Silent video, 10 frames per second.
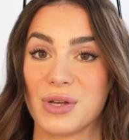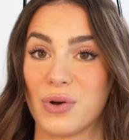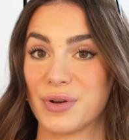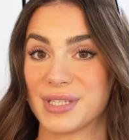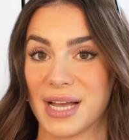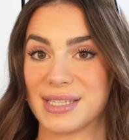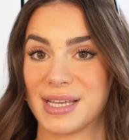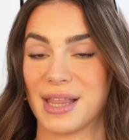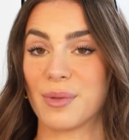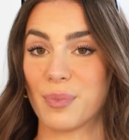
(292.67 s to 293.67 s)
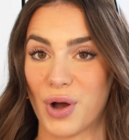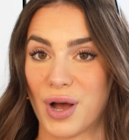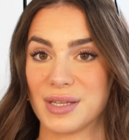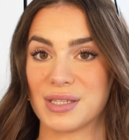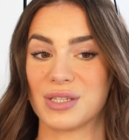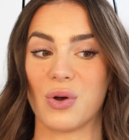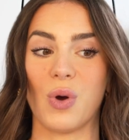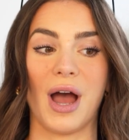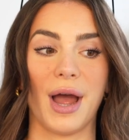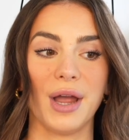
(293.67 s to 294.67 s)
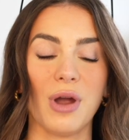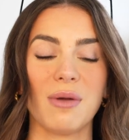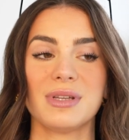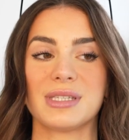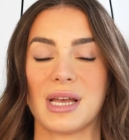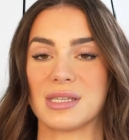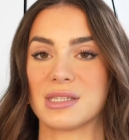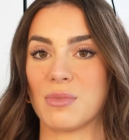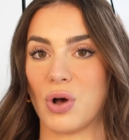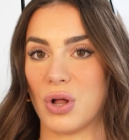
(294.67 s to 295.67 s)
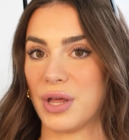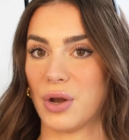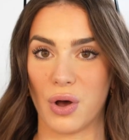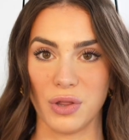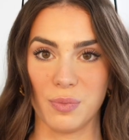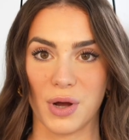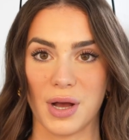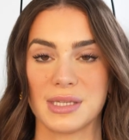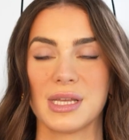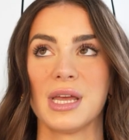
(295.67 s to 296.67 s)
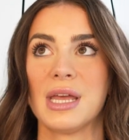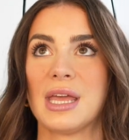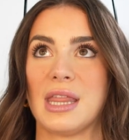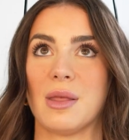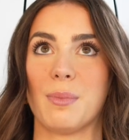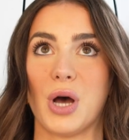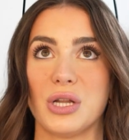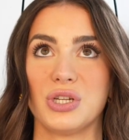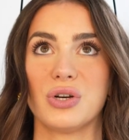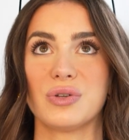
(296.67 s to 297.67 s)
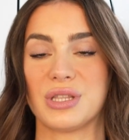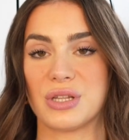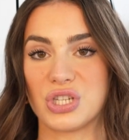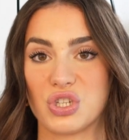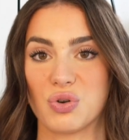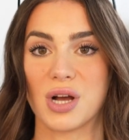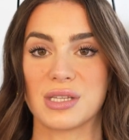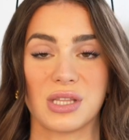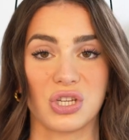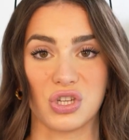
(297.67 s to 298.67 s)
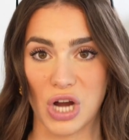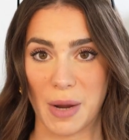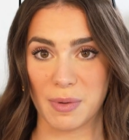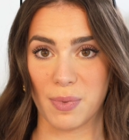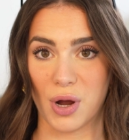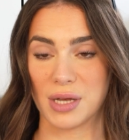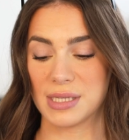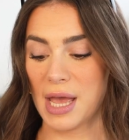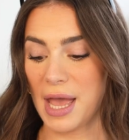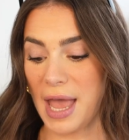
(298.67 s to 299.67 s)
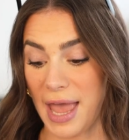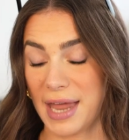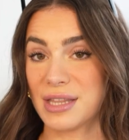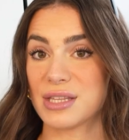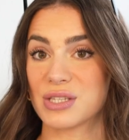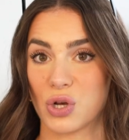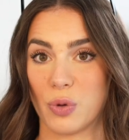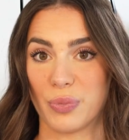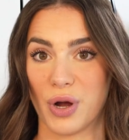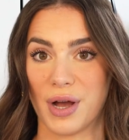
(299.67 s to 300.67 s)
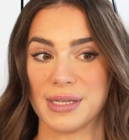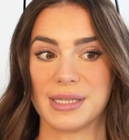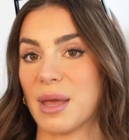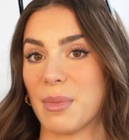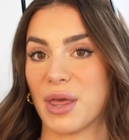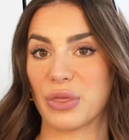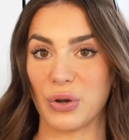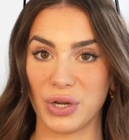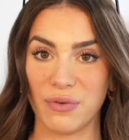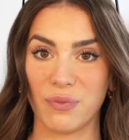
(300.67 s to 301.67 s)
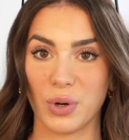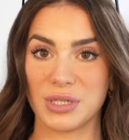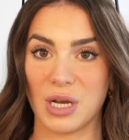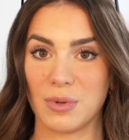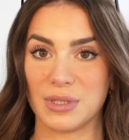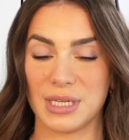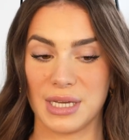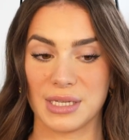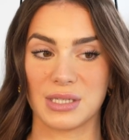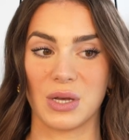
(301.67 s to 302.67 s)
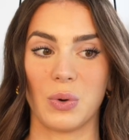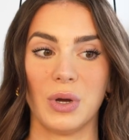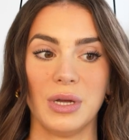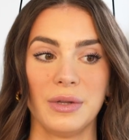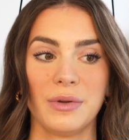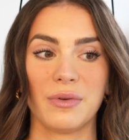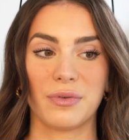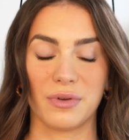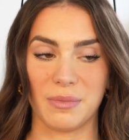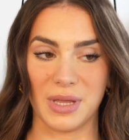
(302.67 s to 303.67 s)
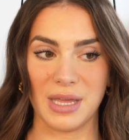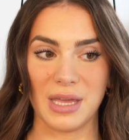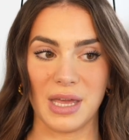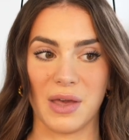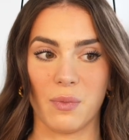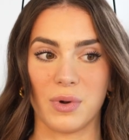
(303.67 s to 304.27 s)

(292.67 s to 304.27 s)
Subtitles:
go over sizing in the bras. So I grabbed a size small in all the bras, in the Bandeaus and the Shrugs and the strappy bras. and in the sculpt bras. I am a 34 double D, so for me, it